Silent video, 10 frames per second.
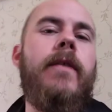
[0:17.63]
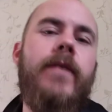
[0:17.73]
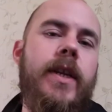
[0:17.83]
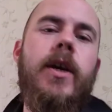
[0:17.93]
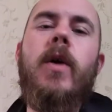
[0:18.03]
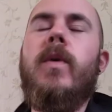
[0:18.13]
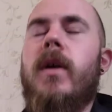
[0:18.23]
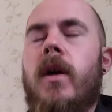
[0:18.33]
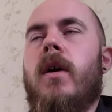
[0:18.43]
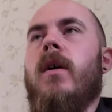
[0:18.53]
video
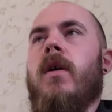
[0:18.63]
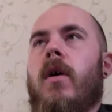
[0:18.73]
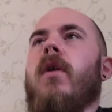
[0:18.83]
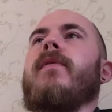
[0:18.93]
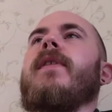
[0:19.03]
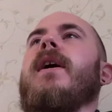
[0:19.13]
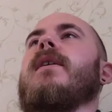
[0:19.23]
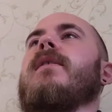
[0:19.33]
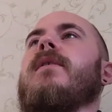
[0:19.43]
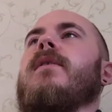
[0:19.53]
on that.